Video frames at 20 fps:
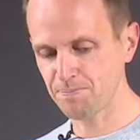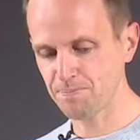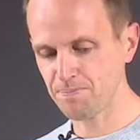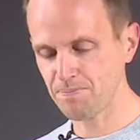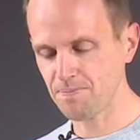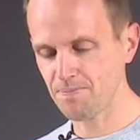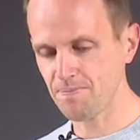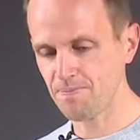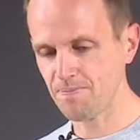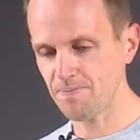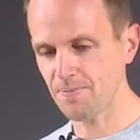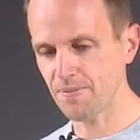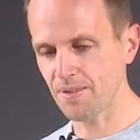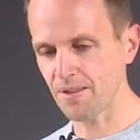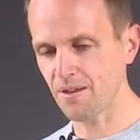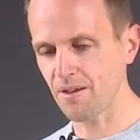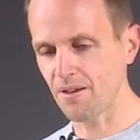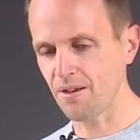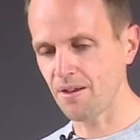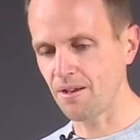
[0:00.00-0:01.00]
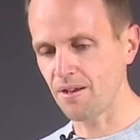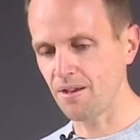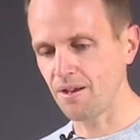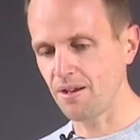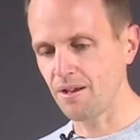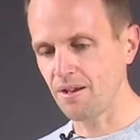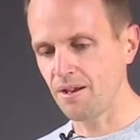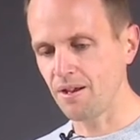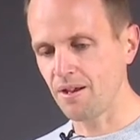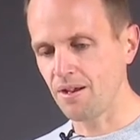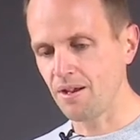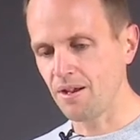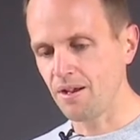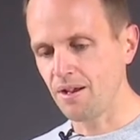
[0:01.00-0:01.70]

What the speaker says: No one is speaking in this clip.